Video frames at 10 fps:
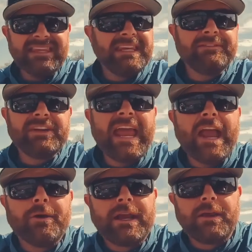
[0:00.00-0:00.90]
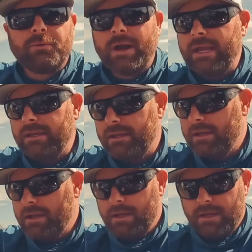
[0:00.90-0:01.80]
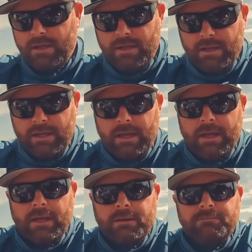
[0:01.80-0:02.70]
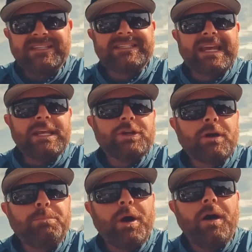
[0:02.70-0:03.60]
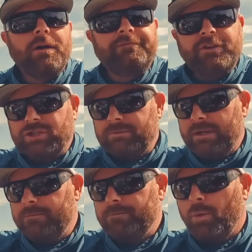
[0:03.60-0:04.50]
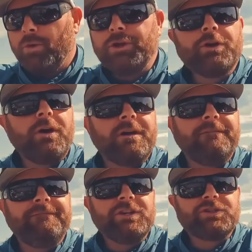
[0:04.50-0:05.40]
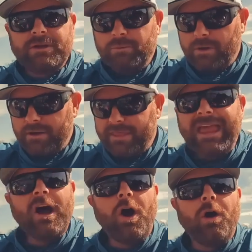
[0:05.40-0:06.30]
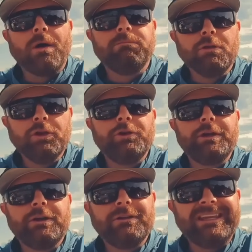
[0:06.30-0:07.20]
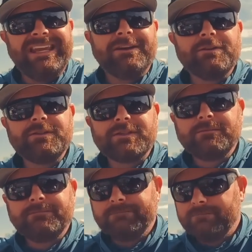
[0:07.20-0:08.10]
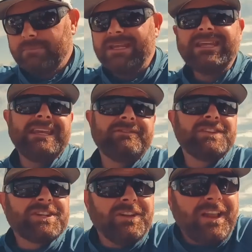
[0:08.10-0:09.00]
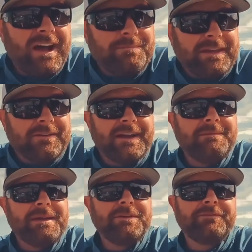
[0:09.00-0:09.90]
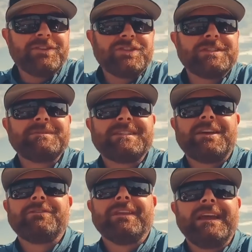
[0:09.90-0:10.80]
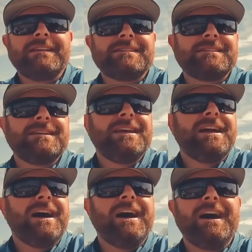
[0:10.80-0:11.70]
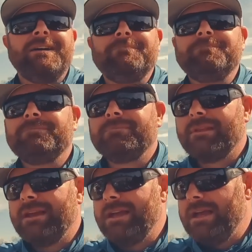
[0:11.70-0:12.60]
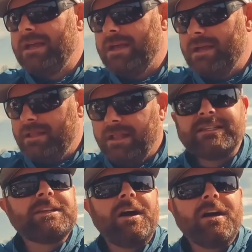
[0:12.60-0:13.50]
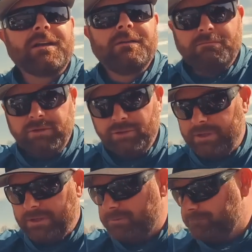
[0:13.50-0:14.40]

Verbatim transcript: even herring, right? But say you're a pond fisherman, or you're on a fishery where they are bluegill eaters, even tilapia, right? Maybe you're fishing some southern lakes. Um, let's talk bluegill.